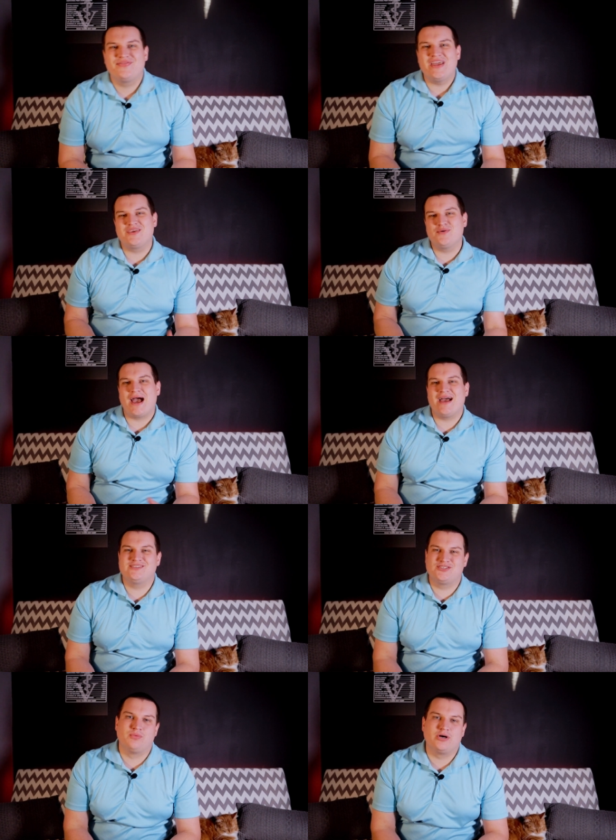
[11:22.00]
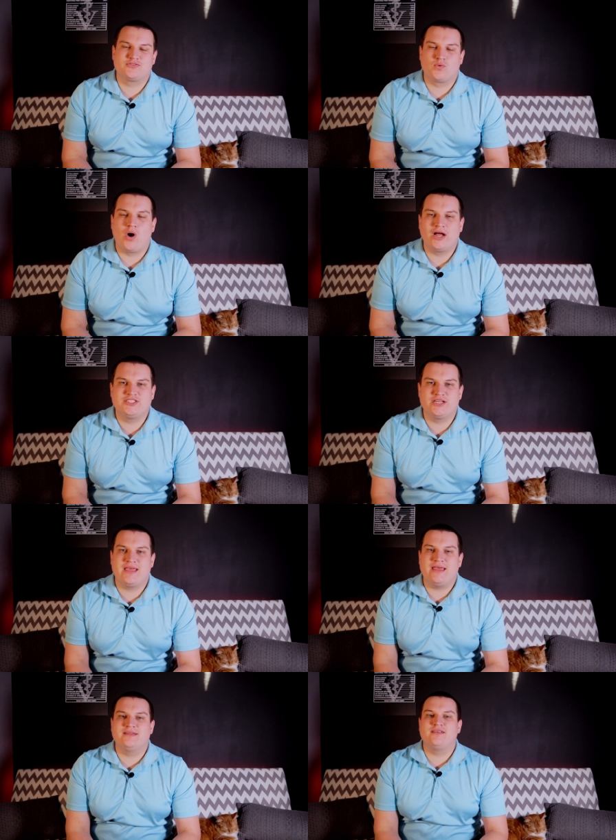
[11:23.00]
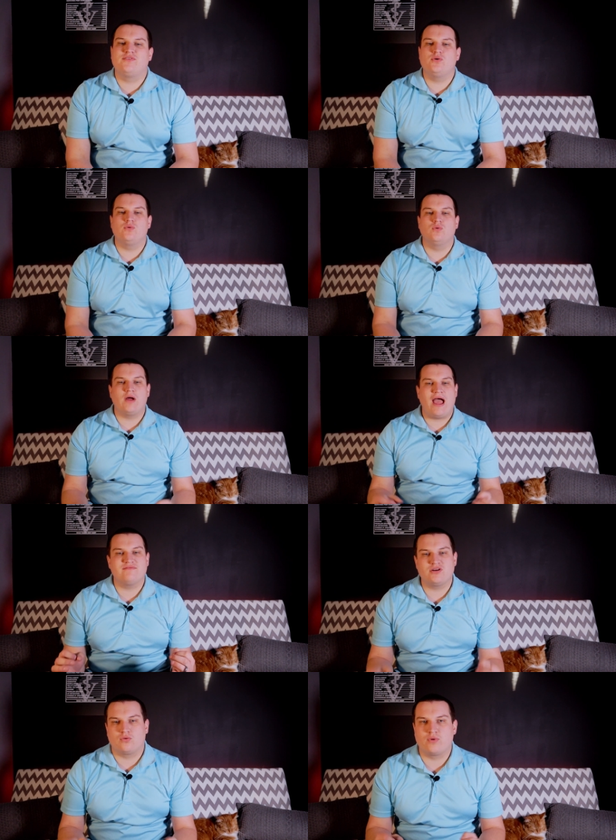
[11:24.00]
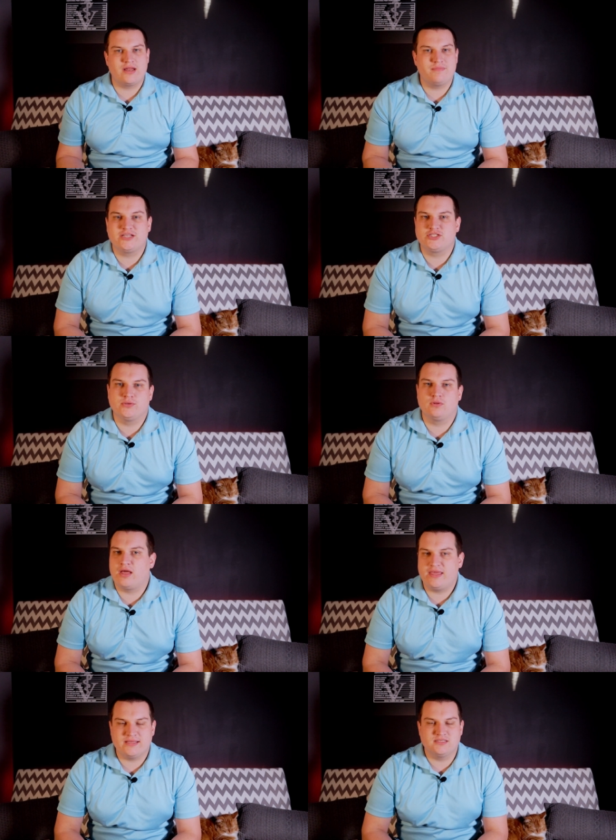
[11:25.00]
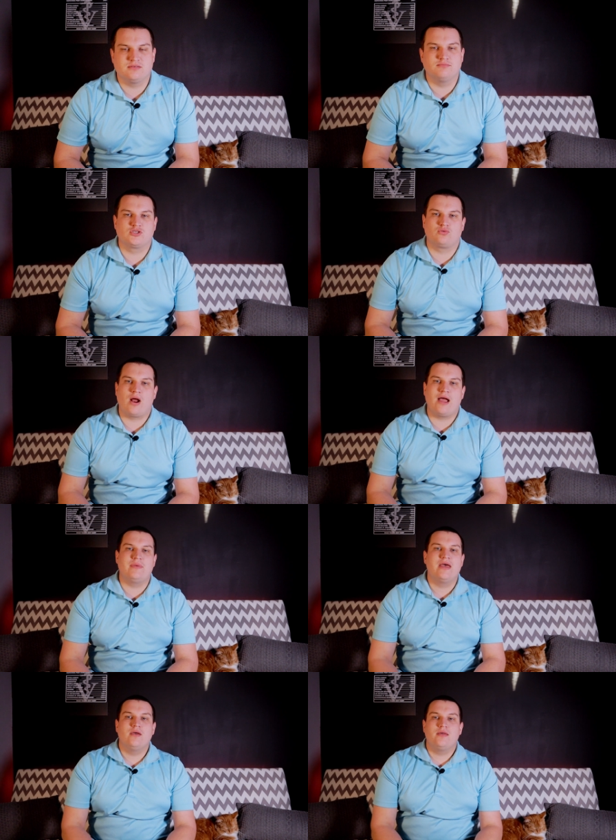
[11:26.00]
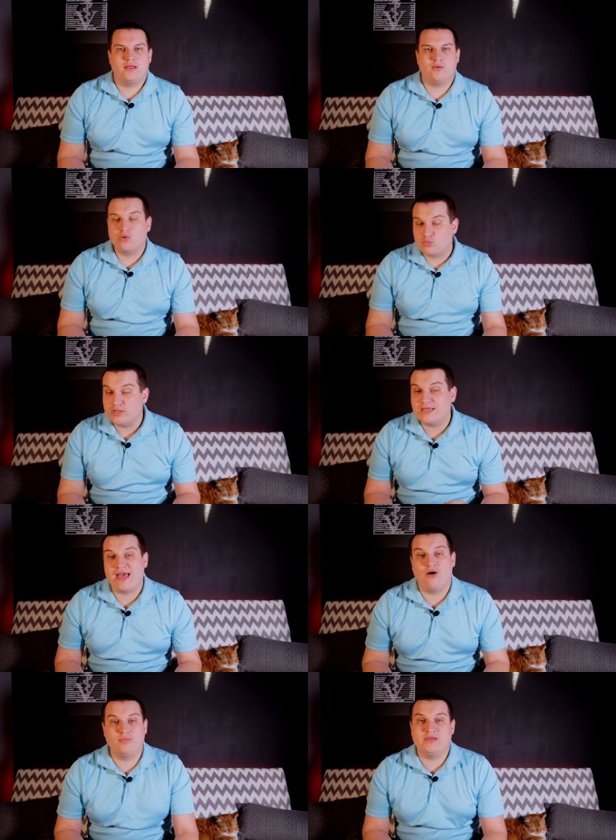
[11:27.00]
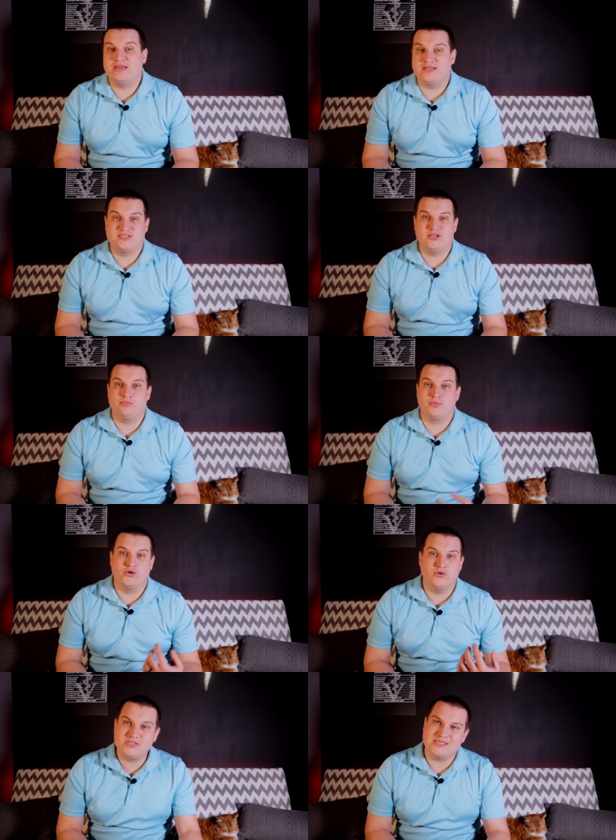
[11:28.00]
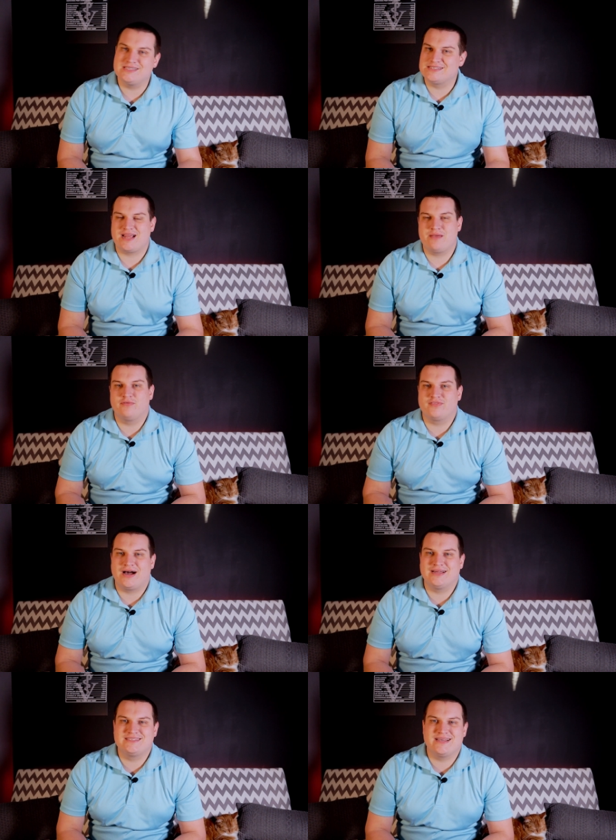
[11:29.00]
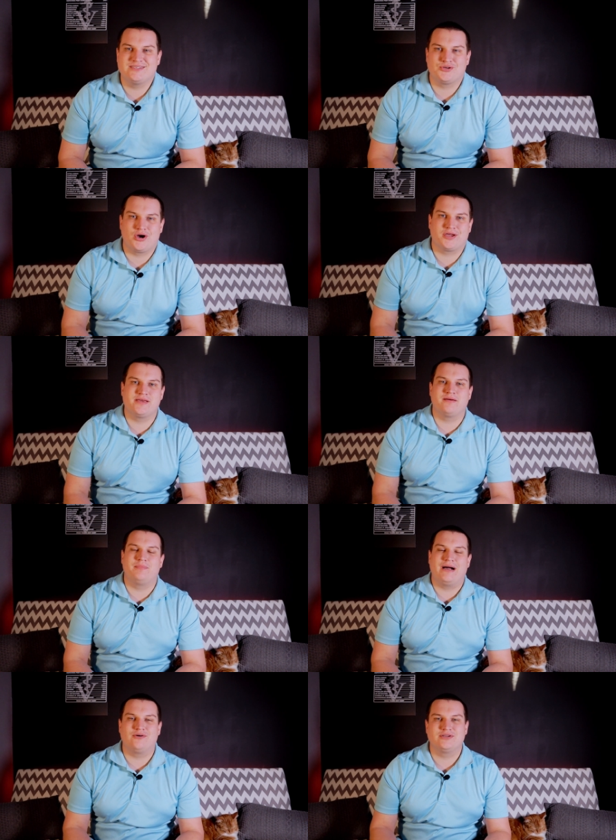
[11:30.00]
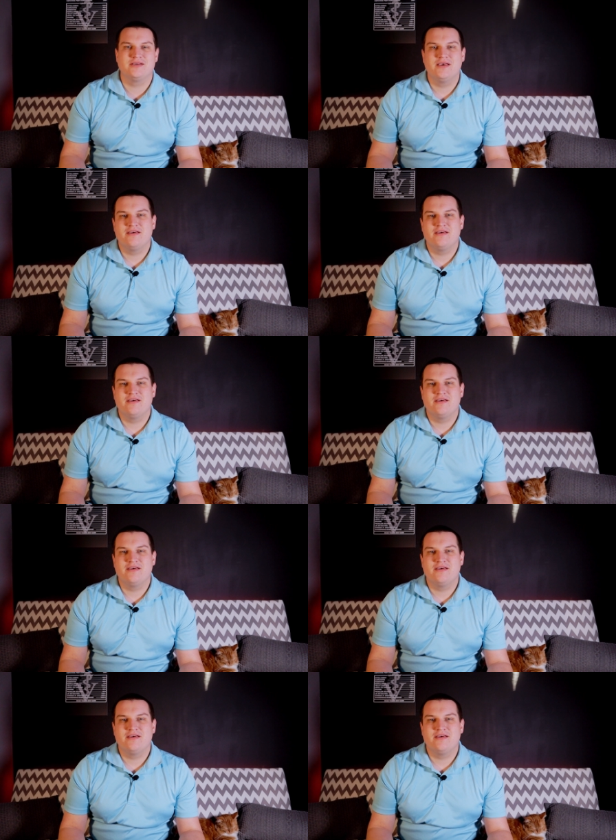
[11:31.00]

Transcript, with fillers: Thank you guys so much for watching, and if you haven't already, make sure you like and subscribe. It will really help me to continue producing this type of content, talking about